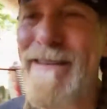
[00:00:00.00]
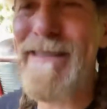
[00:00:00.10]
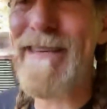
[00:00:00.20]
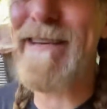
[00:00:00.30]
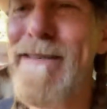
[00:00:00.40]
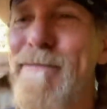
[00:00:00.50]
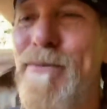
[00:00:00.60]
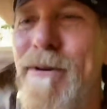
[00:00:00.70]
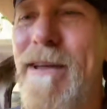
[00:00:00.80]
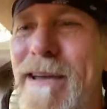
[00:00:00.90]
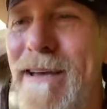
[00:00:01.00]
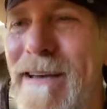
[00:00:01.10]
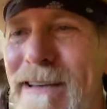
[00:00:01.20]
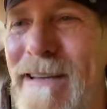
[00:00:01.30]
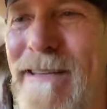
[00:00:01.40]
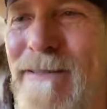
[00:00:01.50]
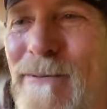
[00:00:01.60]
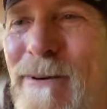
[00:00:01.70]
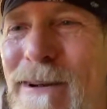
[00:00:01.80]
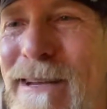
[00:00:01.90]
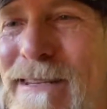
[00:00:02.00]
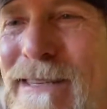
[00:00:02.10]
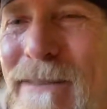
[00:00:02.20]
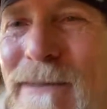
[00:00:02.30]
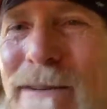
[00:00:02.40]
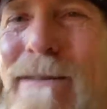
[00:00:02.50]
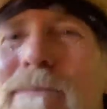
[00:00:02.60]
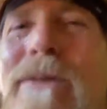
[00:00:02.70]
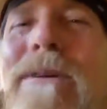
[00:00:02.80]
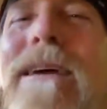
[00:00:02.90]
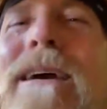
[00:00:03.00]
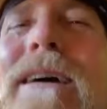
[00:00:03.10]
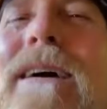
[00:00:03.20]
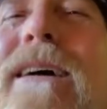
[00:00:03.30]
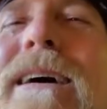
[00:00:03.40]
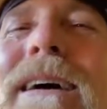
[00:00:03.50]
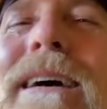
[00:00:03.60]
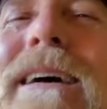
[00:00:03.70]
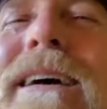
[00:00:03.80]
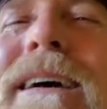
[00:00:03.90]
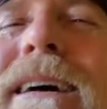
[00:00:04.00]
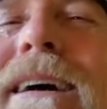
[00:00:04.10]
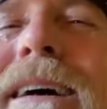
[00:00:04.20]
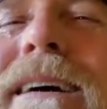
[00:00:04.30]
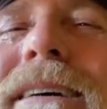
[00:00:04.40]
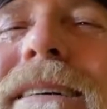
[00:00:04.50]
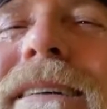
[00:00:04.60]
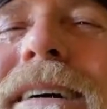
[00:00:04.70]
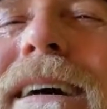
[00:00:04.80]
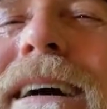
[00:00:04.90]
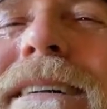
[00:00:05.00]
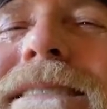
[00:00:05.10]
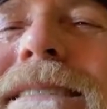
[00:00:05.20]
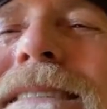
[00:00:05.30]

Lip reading: thing is pretty, it's working itself into beauty. All right.